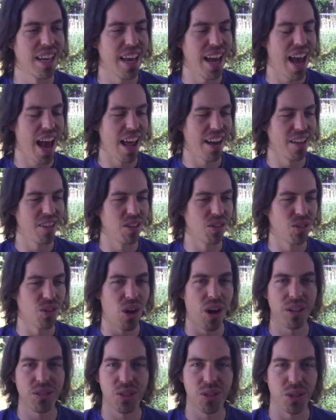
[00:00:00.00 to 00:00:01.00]
and in the
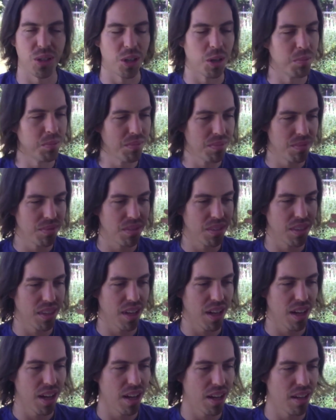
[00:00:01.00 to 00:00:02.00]
long term,
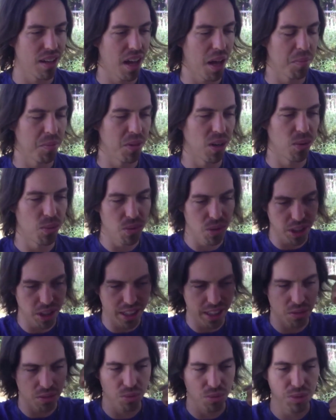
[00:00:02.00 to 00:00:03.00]
I'm going to
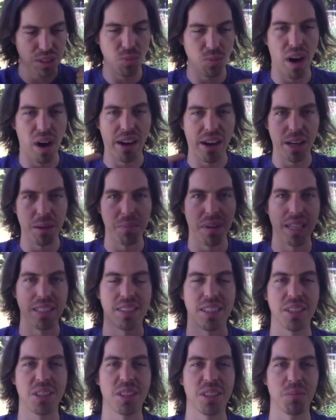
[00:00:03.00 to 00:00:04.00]
work at rewiring my
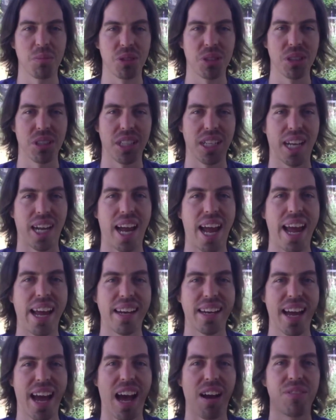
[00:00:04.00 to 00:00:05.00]
system so that I
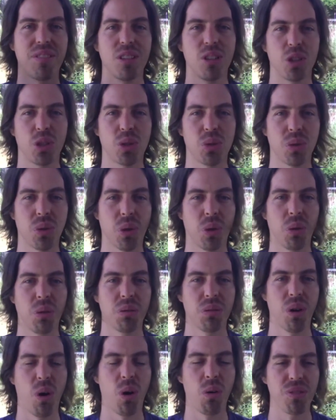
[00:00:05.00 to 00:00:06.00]
have control
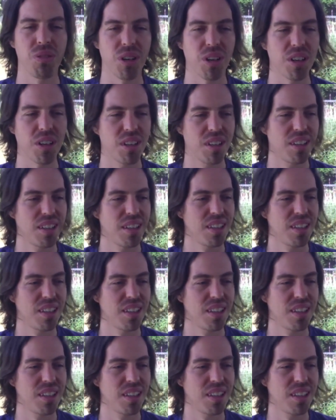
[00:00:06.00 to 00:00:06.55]
over,